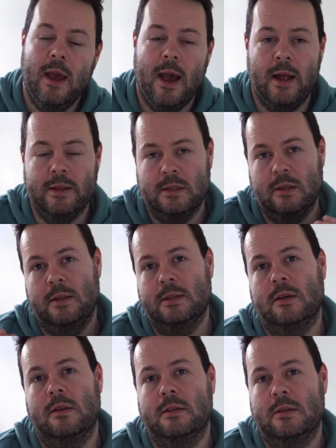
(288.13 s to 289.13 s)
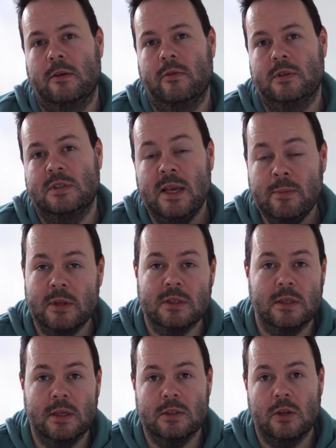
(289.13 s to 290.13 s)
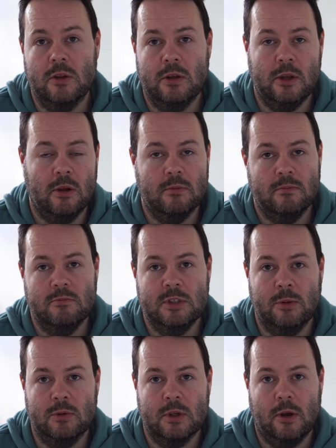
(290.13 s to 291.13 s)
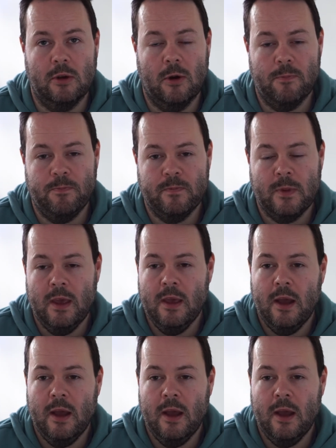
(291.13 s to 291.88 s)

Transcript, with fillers: and this other server seamlessly so that you don't see what's going on.